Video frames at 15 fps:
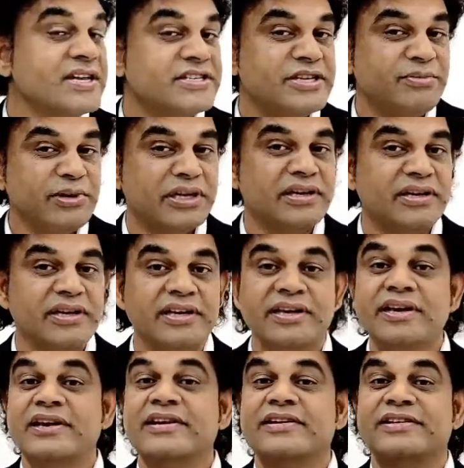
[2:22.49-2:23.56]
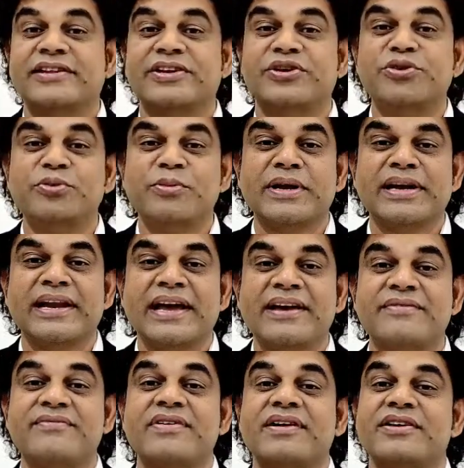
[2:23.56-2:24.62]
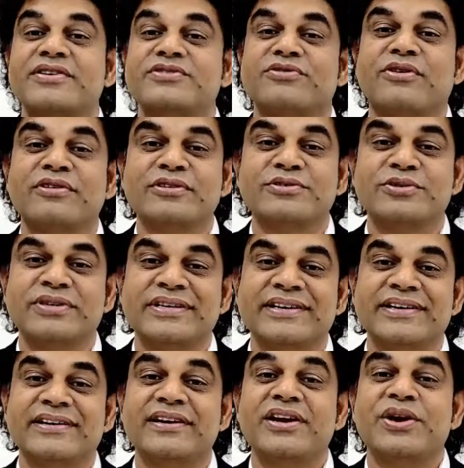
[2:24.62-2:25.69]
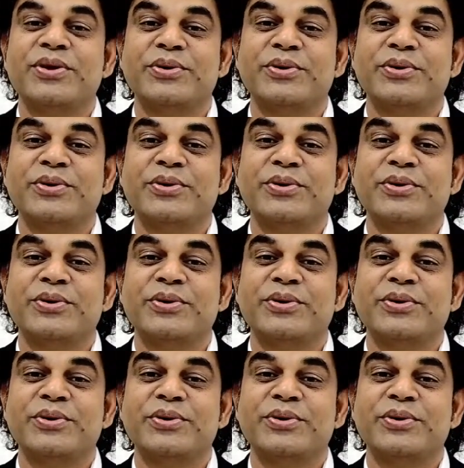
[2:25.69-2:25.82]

Similarly, the human life is also here